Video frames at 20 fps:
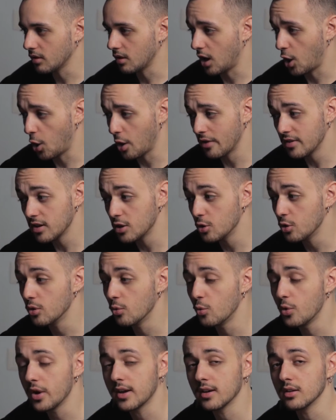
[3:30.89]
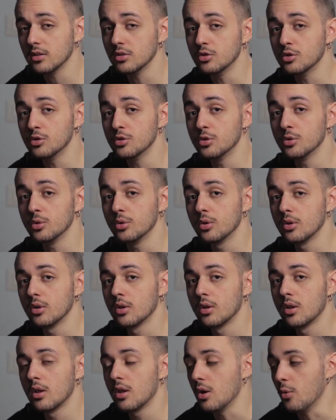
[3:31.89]
However, we can
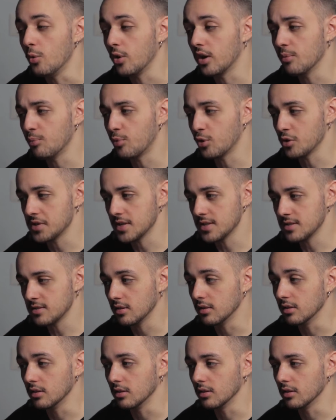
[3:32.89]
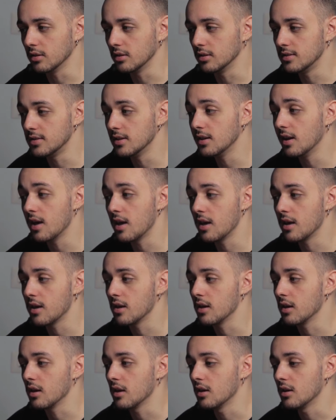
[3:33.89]
process the
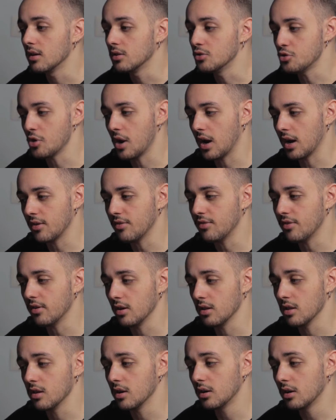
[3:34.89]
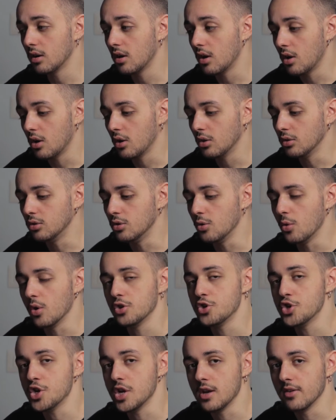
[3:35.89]
delay track further to
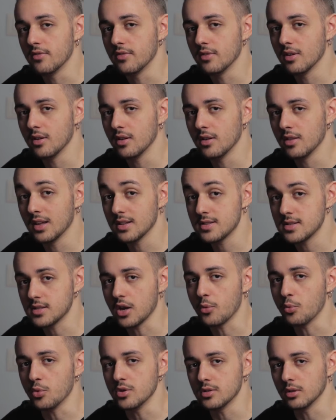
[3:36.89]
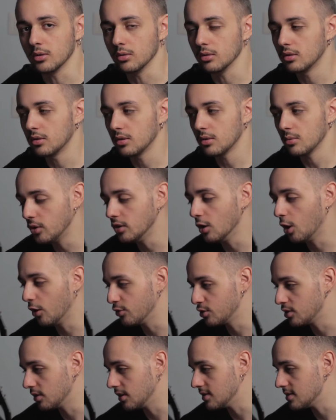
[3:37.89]
achieve that same result with
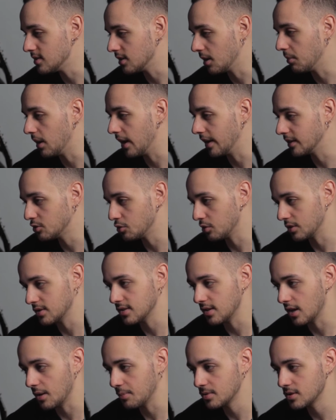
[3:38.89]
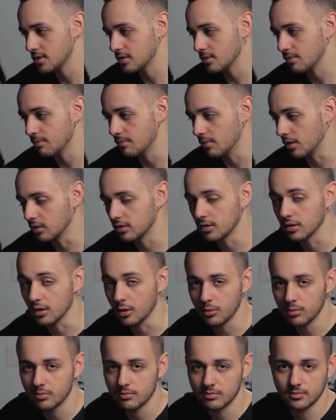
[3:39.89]
obviously some extra steps, because
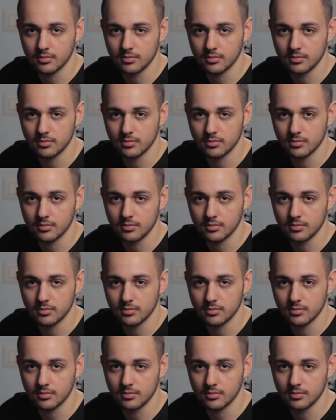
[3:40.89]
you're